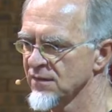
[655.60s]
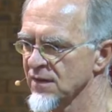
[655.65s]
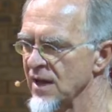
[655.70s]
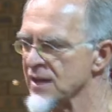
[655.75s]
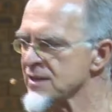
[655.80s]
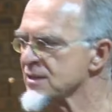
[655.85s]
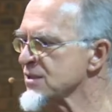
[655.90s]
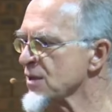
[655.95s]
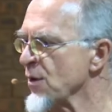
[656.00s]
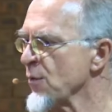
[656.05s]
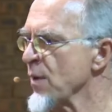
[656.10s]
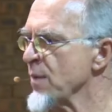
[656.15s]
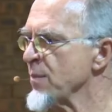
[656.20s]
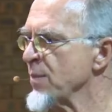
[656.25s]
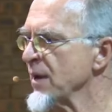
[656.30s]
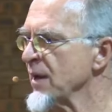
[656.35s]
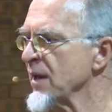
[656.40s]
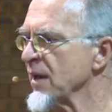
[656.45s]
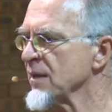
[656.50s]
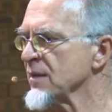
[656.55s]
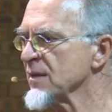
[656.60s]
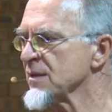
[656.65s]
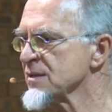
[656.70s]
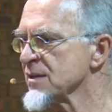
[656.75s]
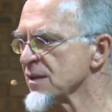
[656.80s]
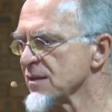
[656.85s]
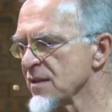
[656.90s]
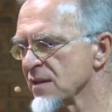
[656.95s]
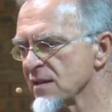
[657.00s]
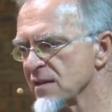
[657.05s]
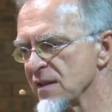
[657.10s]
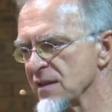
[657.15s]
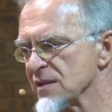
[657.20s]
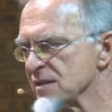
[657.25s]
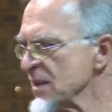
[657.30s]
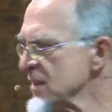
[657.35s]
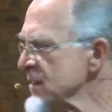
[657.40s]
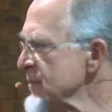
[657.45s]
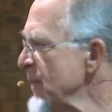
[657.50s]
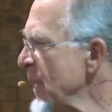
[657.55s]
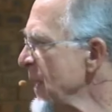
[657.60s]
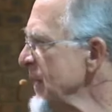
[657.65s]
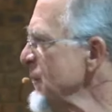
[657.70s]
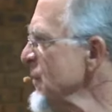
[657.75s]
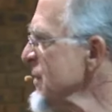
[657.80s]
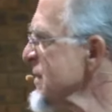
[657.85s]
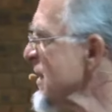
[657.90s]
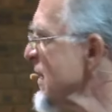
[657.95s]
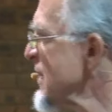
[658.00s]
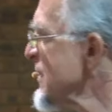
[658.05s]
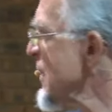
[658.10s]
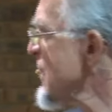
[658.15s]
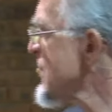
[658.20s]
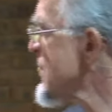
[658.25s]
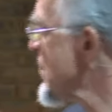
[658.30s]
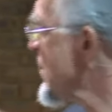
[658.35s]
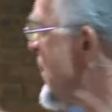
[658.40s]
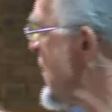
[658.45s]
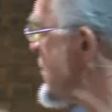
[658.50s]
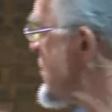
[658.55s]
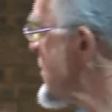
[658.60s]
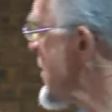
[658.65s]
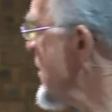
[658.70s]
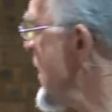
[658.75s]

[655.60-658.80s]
And so we bring in certain things. This man was not supposed to